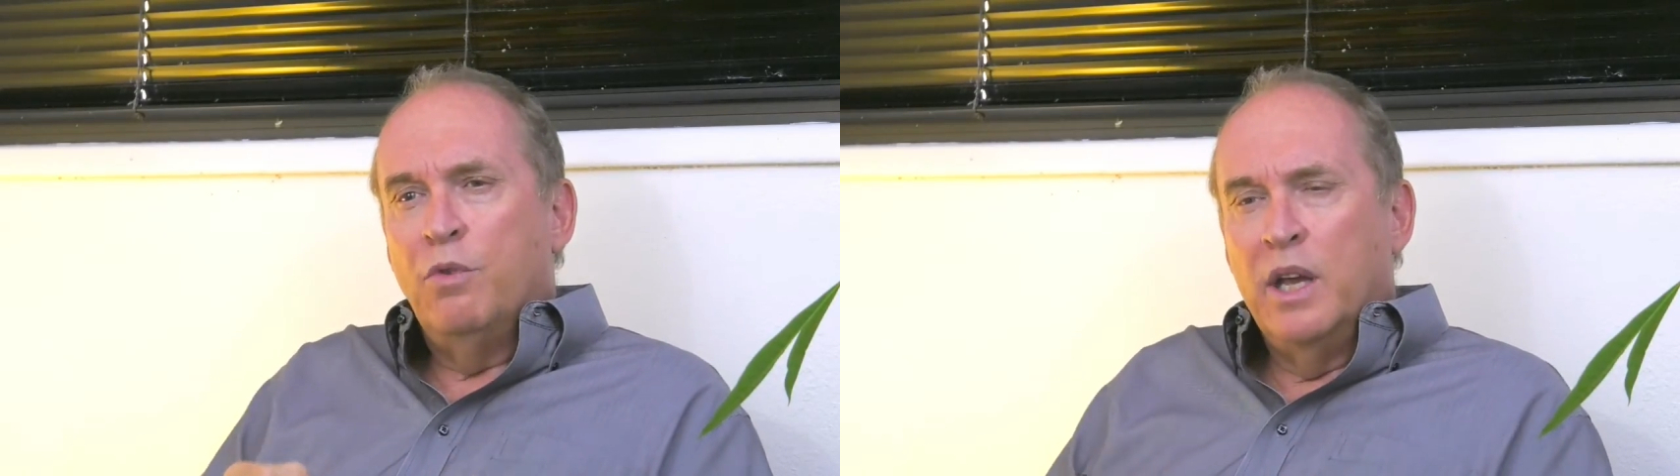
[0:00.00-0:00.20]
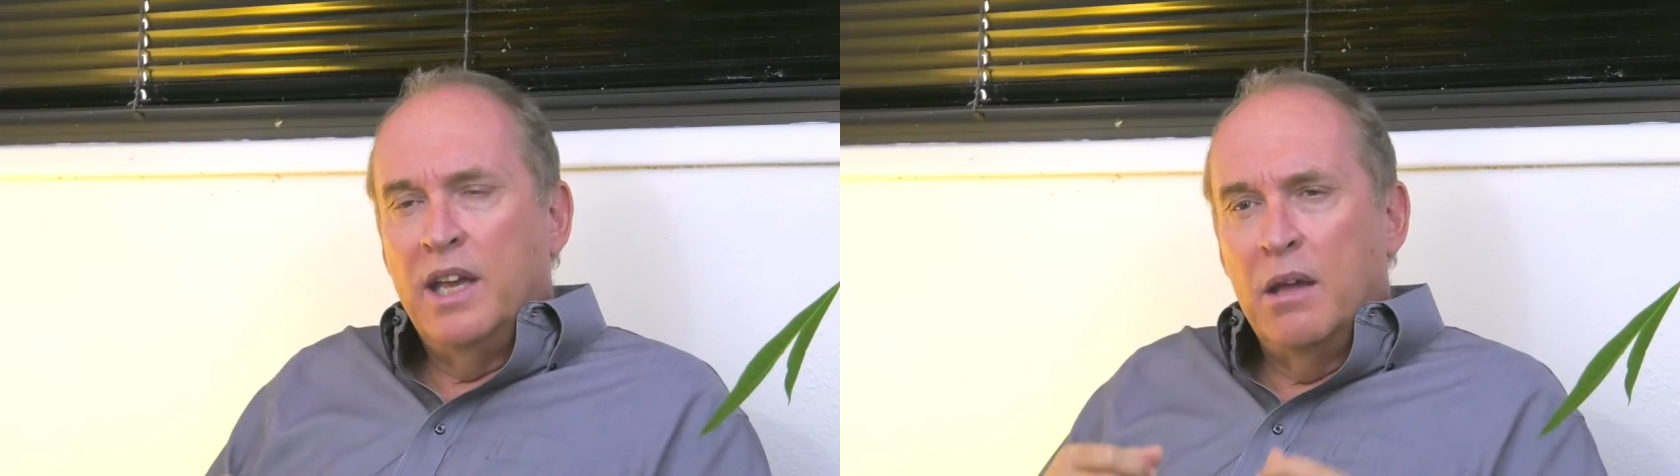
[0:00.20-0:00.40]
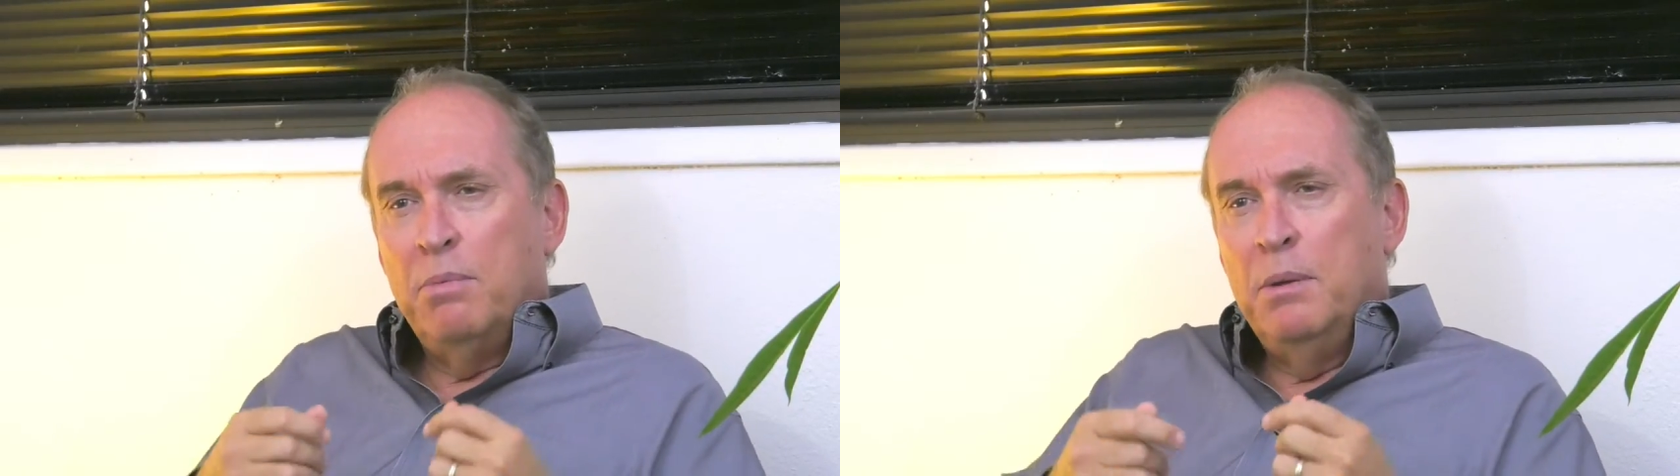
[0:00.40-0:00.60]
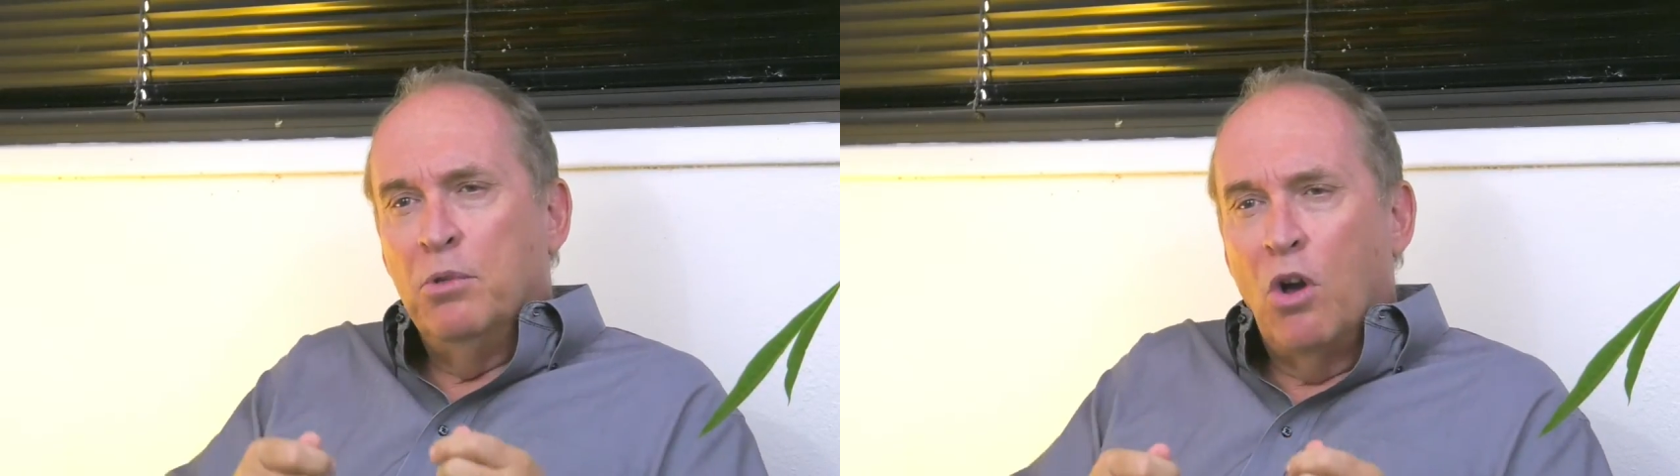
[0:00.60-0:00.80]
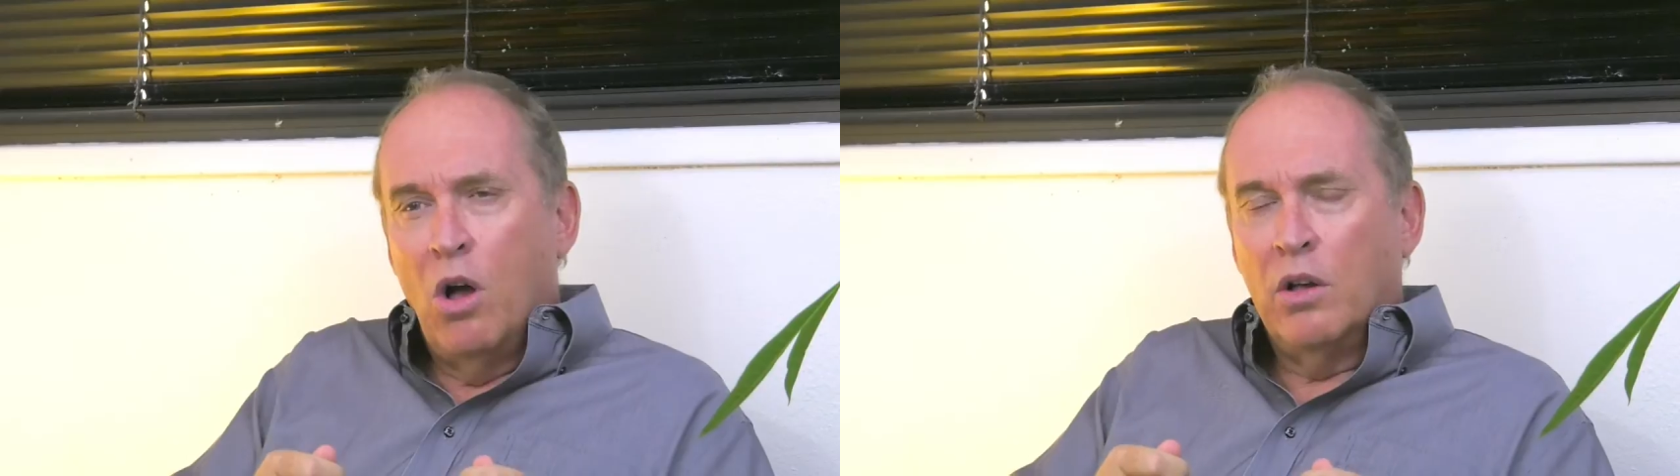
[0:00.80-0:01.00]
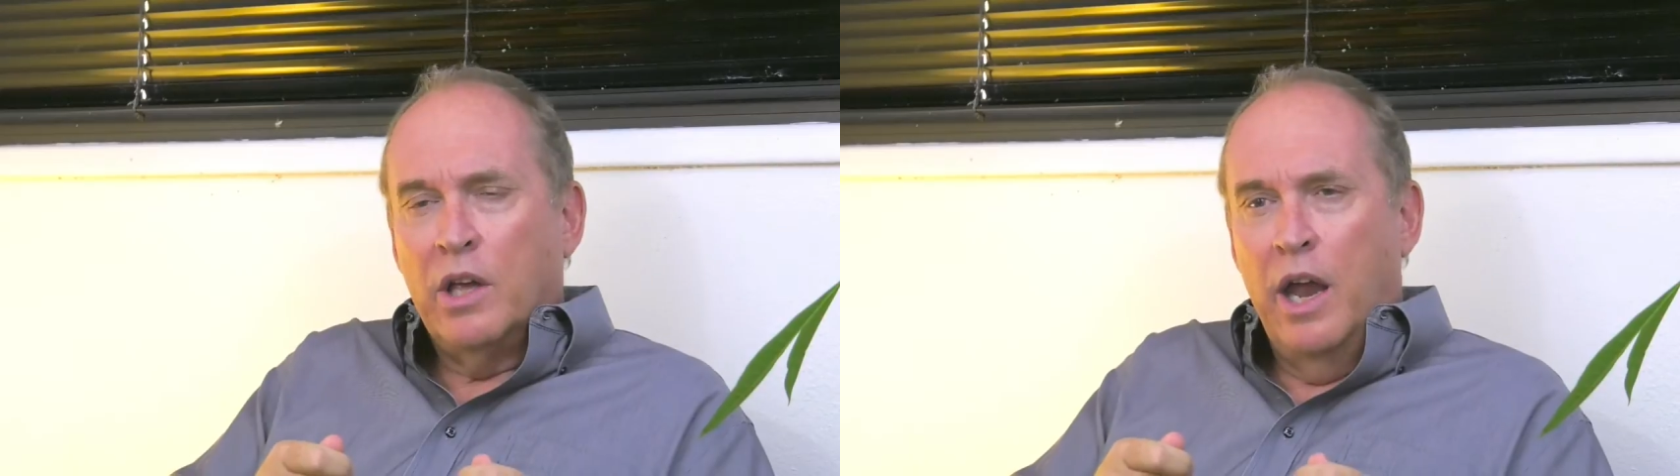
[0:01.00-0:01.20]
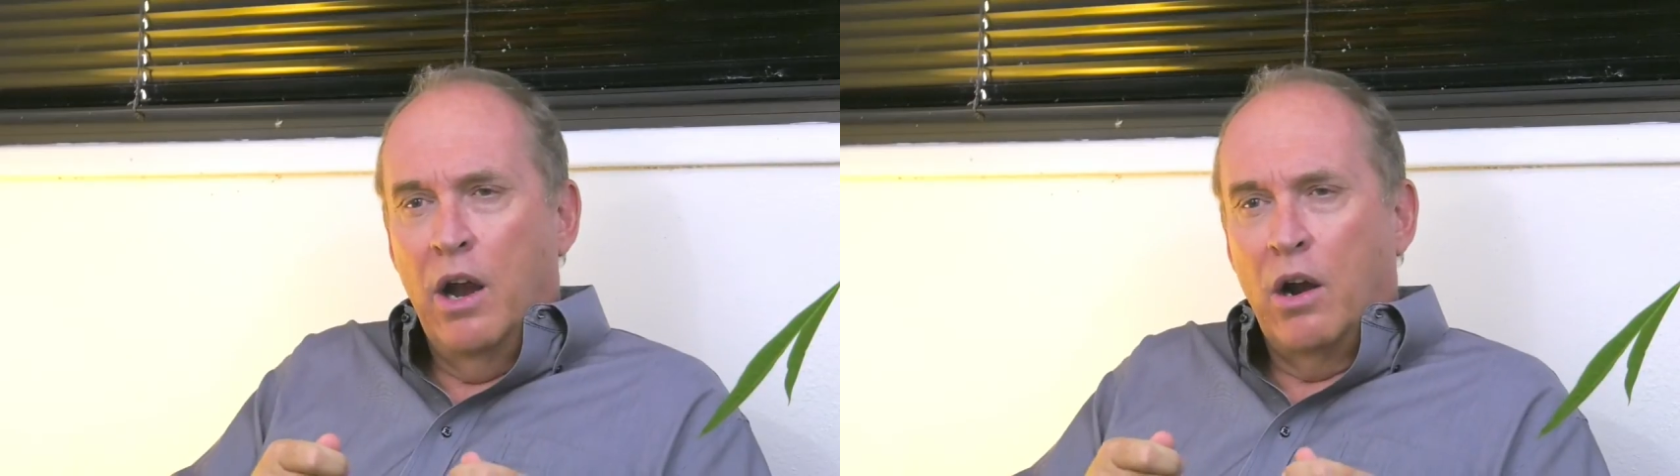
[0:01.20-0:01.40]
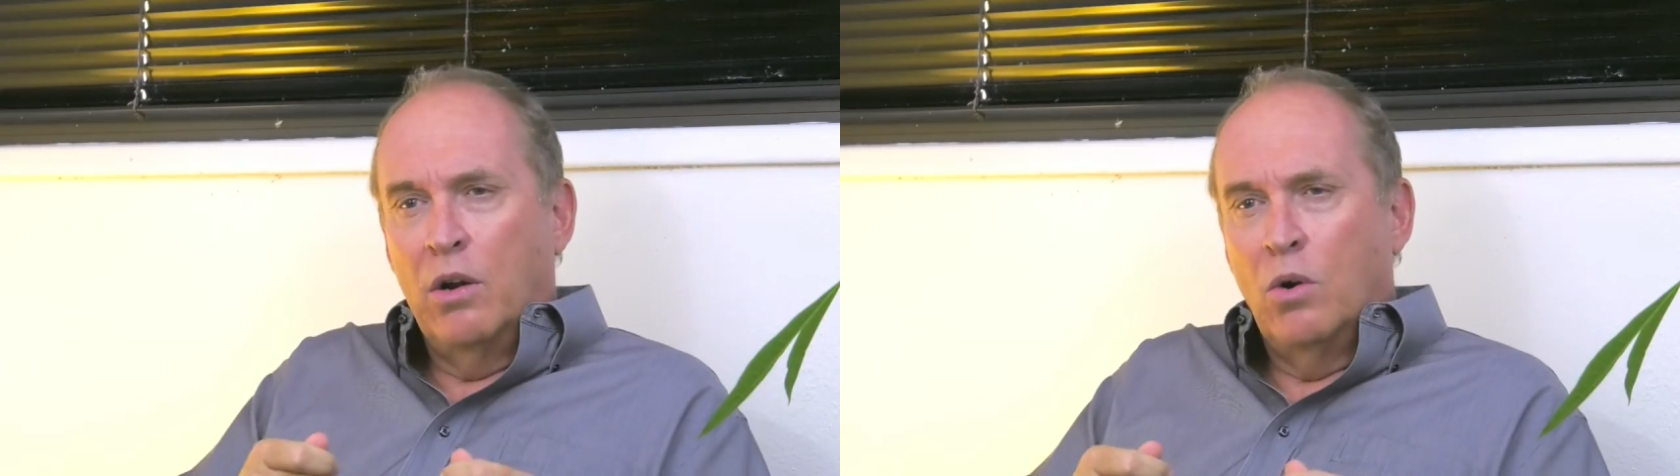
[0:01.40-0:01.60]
we could get people to all care,